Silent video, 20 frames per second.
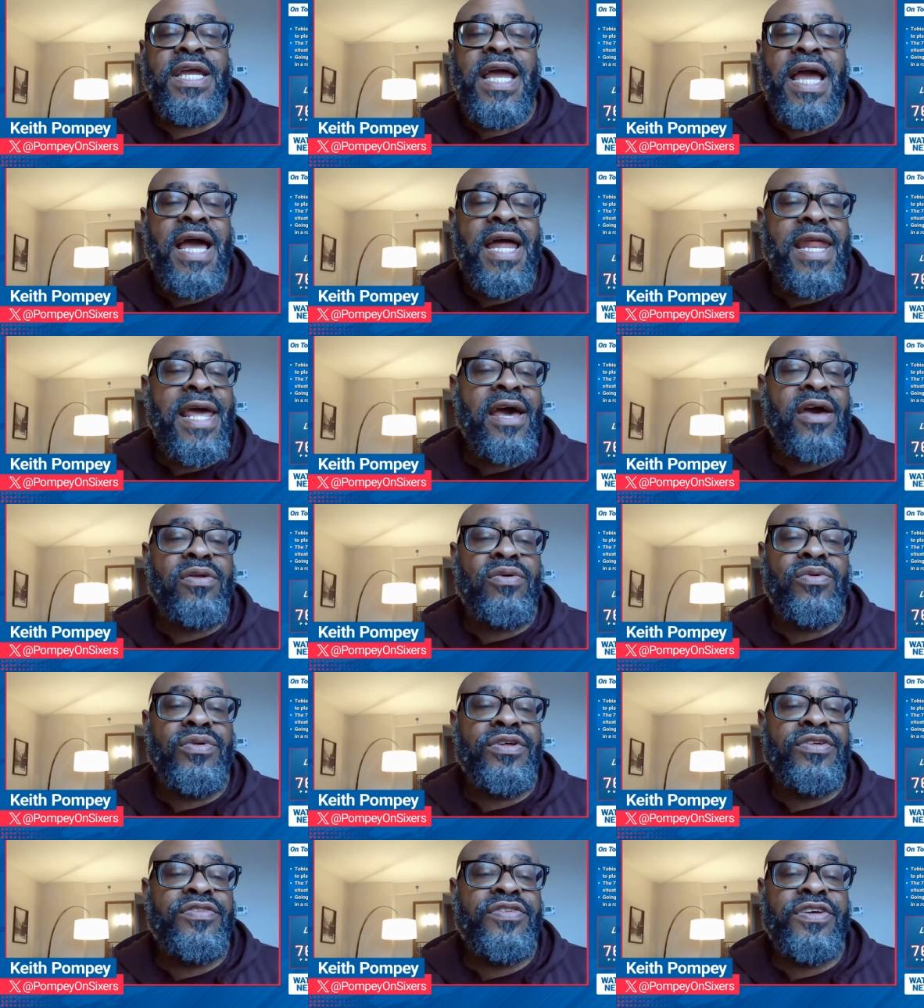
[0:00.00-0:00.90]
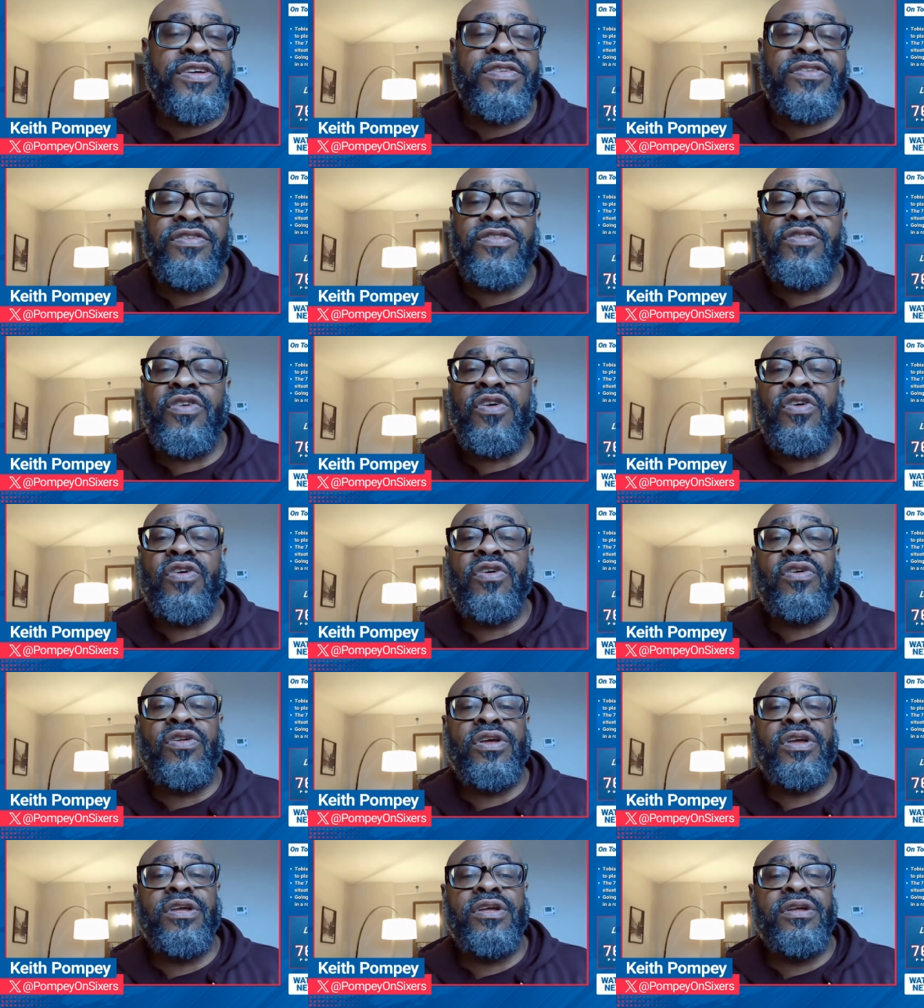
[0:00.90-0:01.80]
got out on the Sixers
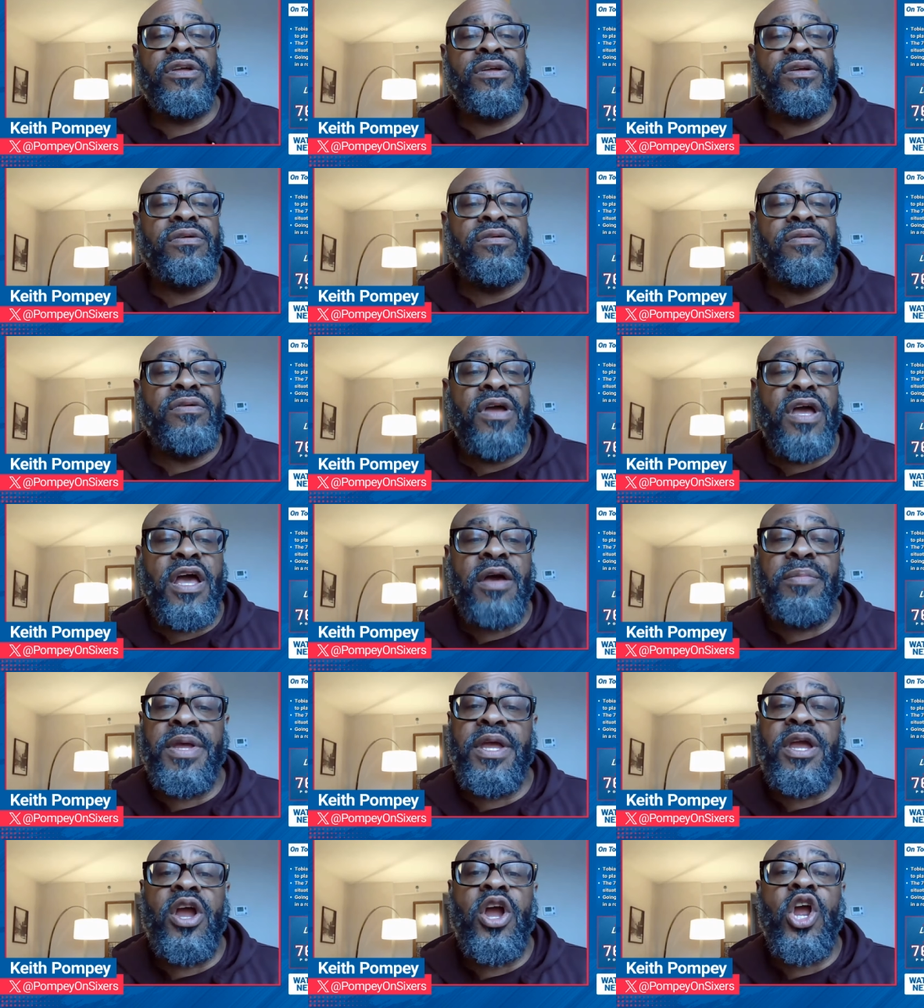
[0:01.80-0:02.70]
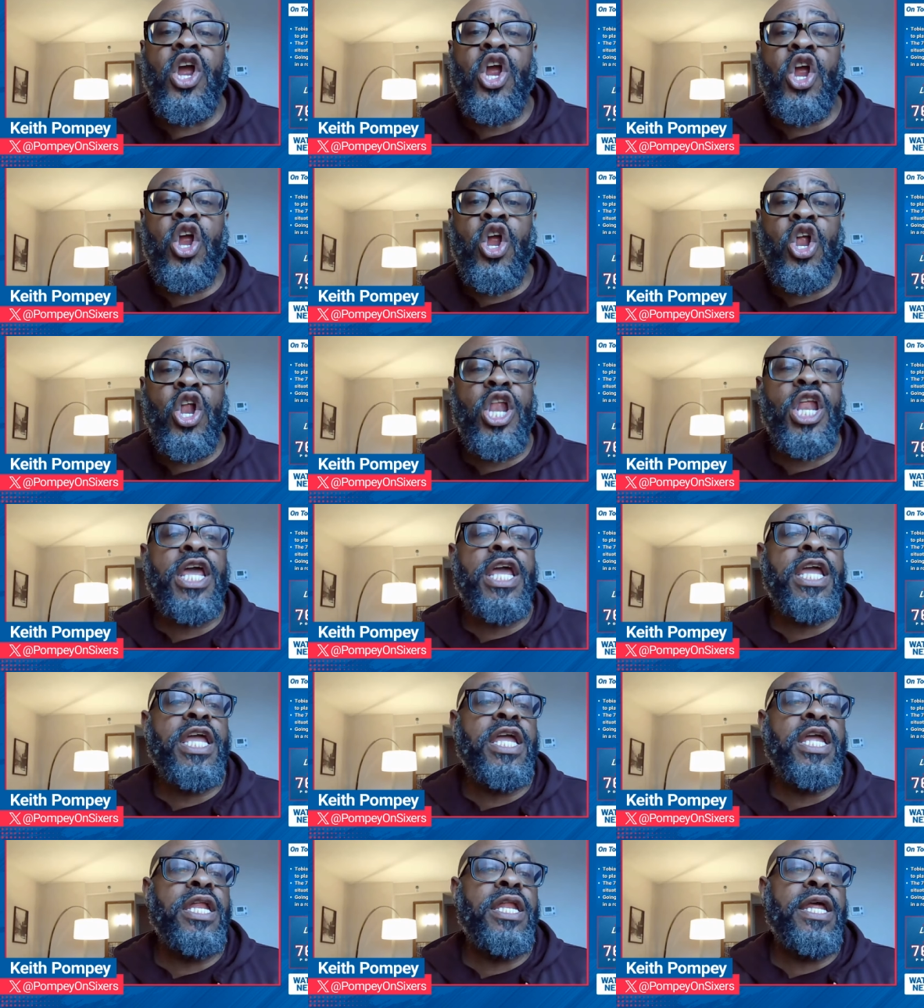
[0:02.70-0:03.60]
early. I mean, early.